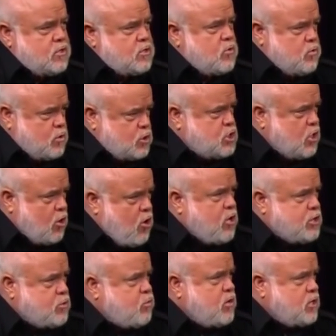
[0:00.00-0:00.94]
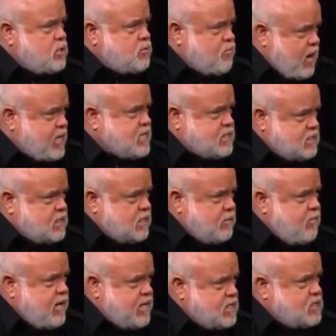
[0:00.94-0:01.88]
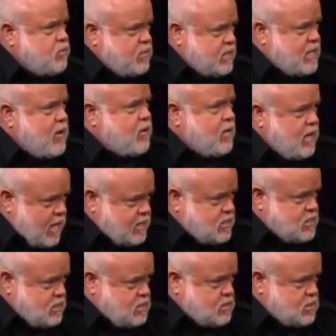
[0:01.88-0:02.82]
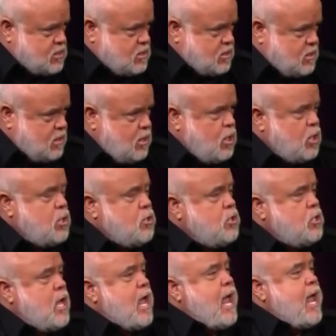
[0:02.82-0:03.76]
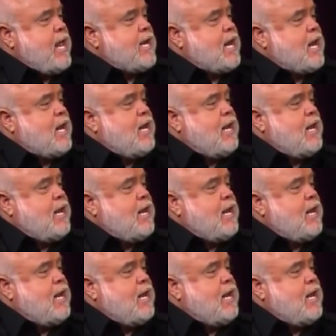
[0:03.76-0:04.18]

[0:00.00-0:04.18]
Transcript: so the charge was practicing medicine without a license and